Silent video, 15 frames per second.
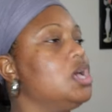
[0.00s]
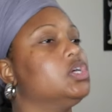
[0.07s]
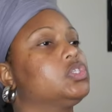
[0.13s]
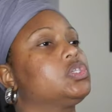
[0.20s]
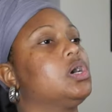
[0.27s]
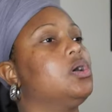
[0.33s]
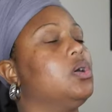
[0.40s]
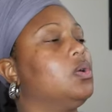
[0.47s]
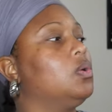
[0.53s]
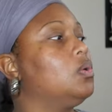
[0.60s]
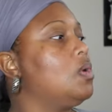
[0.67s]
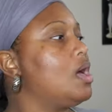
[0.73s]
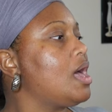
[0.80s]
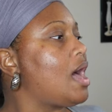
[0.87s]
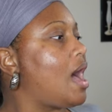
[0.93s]

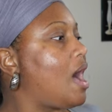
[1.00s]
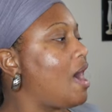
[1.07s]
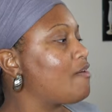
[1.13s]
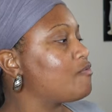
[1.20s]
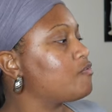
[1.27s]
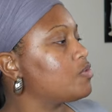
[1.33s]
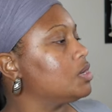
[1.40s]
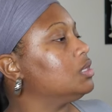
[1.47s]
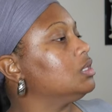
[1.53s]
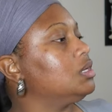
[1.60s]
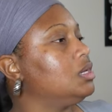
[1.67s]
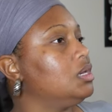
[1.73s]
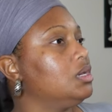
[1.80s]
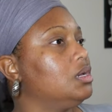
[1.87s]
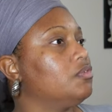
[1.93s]
So I
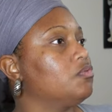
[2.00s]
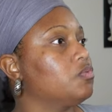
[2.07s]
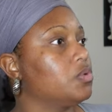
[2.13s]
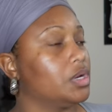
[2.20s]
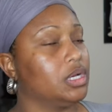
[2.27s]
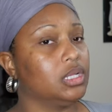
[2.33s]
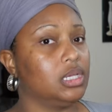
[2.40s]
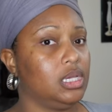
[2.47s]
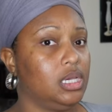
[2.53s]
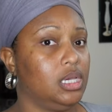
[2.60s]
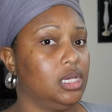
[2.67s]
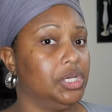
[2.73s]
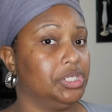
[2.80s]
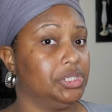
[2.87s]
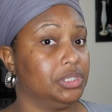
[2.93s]
really,
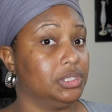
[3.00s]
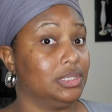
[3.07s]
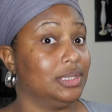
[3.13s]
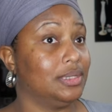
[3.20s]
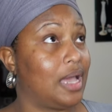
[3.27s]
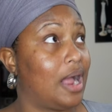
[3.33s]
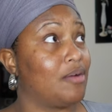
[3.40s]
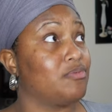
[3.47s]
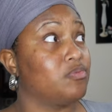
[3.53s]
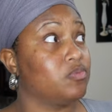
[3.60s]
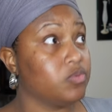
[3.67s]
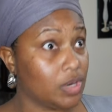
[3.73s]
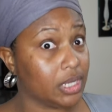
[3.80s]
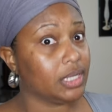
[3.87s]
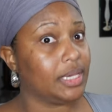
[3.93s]
really, and I
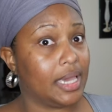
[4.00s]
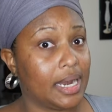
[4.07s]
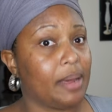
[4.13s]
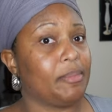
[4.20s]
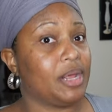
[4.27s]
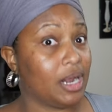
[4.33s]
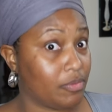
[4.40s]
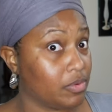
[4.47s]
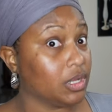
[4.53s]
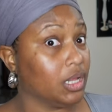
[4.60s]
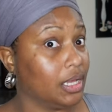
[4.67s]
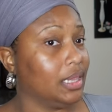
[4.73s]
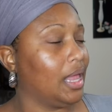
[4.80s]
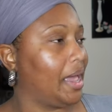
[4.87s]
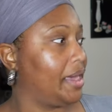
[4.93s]
really, and I mean, I really
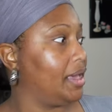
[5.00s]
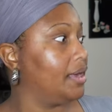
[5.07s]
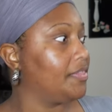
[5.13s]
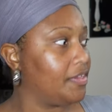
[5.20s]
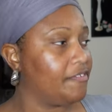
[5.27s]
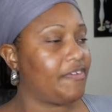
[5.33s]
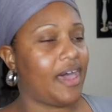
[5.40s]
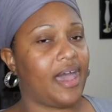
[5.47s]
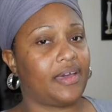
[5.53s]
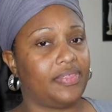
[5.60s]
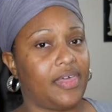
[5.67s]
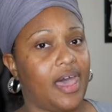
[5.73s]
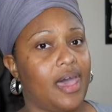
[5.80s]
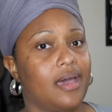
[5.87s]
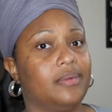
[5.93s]
like the fact
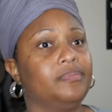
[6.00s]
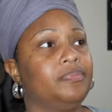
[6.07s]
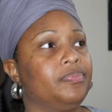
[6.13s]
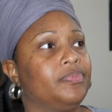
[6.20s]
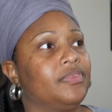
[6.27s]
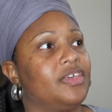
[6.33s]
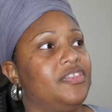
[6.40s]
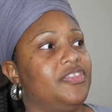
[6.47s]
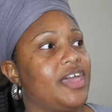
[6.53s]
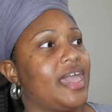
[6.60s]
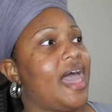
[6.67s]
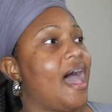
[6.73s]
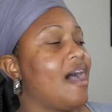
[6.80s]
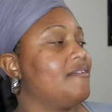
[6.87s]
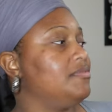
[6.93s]
that they
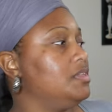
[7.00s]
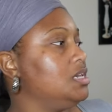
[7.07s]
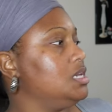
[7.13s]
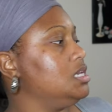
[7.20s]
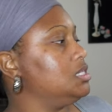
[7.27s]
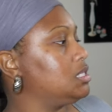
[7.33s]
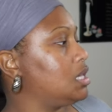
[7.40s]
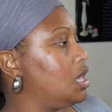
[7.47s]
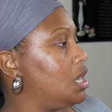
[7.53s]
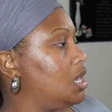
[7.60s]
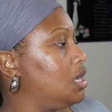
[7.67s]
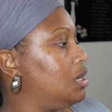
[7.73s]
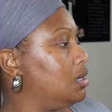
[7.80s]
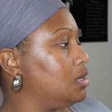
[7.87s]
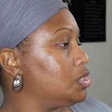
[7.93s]
have these
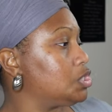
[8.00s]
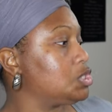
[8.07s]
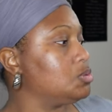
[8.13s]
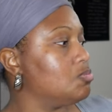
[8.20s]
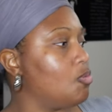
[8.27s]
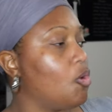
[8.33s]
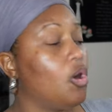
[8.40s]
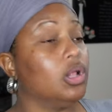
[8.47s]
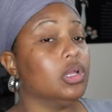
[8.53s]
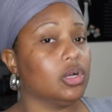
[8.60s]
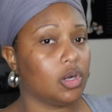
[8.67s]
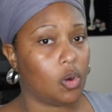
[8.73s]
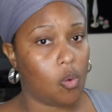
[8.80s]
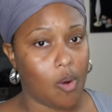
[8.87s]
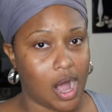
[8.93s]
in smaller
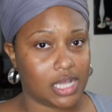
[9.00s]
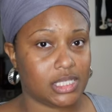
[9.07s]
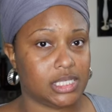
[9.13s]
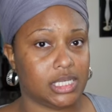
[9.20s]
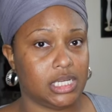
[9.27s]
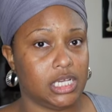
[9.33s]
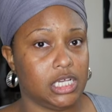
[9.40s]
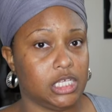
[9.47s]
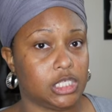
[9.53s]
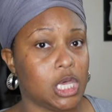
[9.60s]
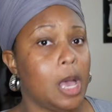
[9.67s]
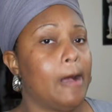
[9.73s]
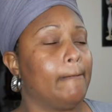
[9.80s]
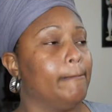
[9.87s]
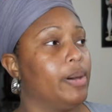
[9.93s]
quantities,
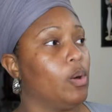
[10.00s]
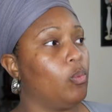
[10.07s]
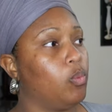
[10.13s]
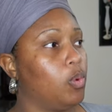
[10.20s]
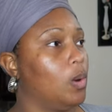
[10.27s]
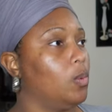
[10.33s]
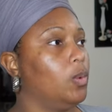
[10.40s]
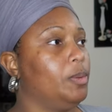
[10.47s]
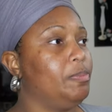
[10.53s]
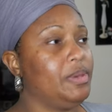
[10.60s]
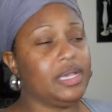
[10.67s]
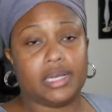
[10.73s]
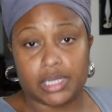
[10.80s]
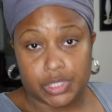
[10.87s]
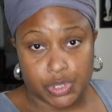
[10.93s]
but what would be
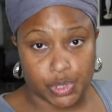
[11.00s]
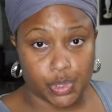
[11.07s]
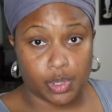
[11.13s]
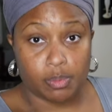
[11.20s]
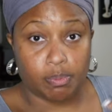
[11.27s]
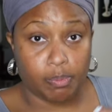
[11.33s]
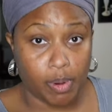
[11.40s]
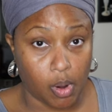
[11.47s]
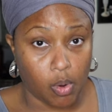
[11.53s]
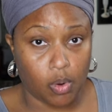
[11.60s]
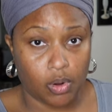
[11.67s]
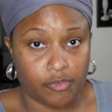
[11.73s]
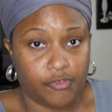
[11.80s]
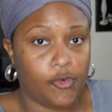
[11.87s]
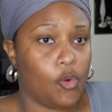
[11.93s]
considered
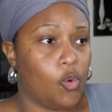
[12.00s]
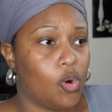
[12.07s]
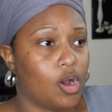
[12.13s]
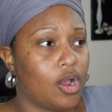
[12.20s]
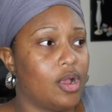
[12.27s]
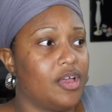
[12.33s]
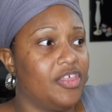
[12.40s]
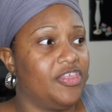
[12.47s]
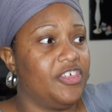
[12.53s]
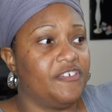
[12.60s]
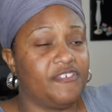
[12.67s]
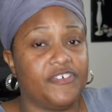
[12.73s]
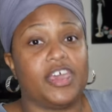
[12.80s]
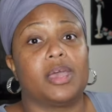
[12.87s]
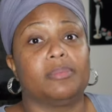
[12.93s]
bulk for the
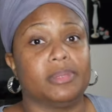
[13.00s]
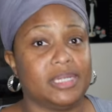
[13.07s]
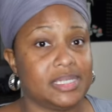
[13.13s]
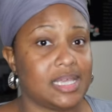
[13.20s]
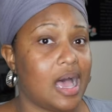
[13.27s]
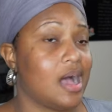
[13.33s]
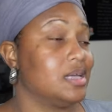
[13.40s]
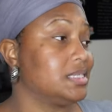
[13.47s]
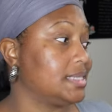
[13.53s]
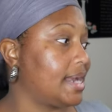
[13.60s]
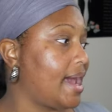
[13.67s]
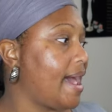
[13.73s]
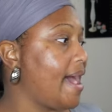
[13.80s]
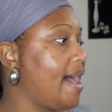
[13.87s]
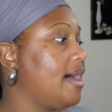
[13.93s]
family size that
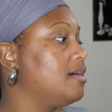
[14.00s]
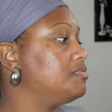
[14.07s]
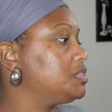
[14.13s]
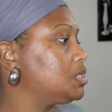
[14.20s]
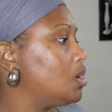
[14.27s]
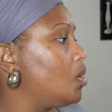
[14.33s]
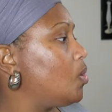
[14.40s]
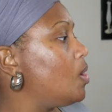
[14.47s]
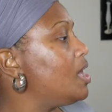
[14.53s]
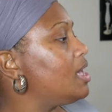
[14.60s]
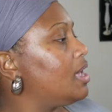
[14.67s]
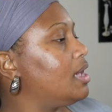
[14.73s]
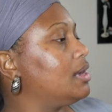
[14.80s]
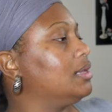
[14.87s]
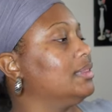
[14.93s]
I have. So
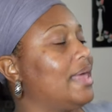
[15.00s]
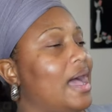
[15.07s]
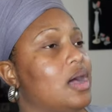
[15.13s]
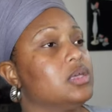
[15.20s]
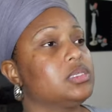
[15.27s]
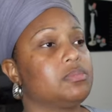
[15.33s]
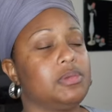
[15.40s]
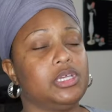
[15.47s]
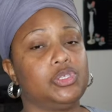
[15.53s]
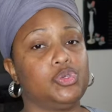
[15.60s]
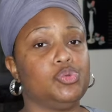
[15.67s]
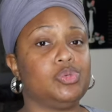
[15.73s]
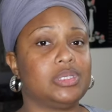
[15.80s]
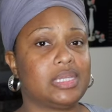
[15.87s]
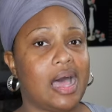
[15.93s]
it allows me
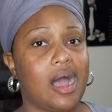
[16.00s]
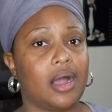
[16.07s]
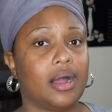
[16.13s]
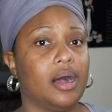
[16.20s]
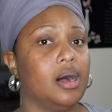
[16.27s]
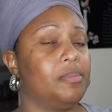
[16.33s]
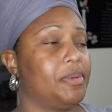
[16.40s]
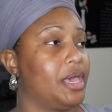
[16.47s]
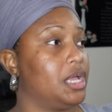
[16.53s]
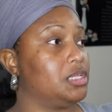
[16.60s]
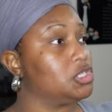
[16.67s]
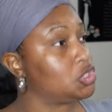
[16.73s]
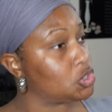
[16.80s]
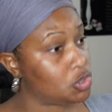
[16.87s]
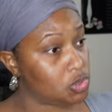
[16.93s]
to stock up and
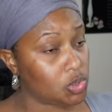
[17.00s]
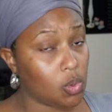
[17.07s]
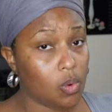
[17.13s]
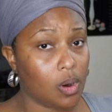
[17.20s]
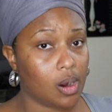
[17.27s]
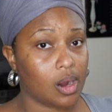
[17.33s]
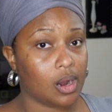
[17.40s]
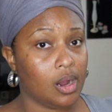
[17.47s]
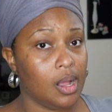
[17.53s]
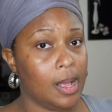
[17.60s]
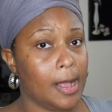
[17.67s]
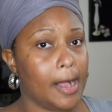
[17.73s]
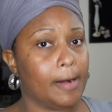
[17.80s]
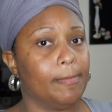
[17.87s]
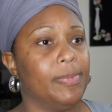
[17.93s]
store,
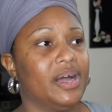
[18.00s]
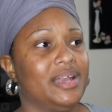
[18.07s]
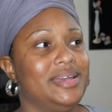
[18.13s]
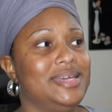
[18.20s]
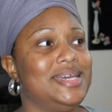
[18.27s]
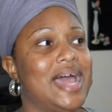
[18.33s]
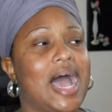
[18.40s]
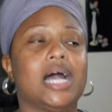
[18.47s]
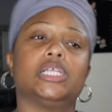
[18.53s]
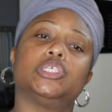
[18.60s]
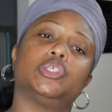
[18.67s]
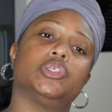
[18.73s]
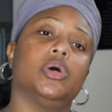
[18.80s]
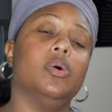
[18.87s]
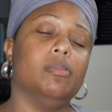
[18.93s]
but not
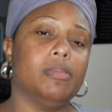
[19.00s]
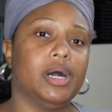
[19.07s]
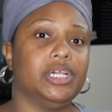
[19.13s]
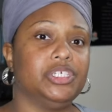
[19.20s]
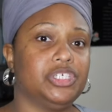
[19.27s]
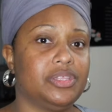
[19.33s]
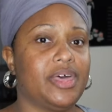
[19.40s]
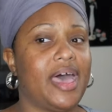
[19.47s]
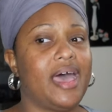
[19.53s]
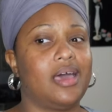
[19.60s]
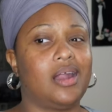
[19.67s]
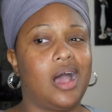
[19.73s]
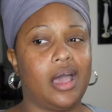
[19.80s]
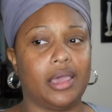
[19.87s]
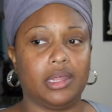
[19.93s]
so much
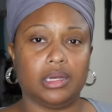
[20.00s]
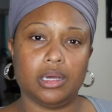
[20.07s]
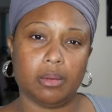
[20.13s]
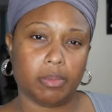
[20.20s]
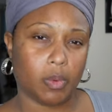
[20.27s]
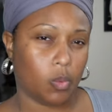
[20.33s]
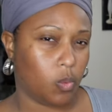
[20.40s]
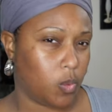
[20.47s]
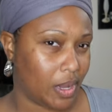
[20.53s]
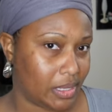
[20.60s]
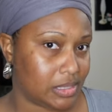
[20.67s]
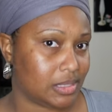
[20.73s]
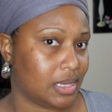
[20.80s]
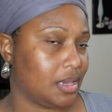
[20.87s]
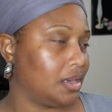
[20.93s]
that I end up
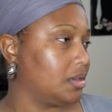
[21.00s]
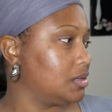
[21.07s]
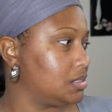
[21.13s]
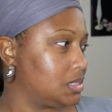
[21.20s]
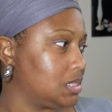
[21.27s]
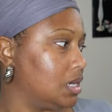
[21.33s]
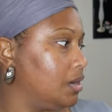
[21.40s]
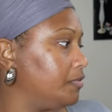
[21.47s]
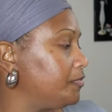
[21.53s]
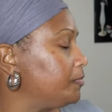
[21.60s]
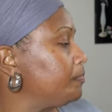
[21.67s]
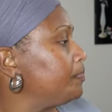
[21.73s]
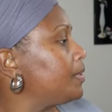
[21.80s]
wasting stuff.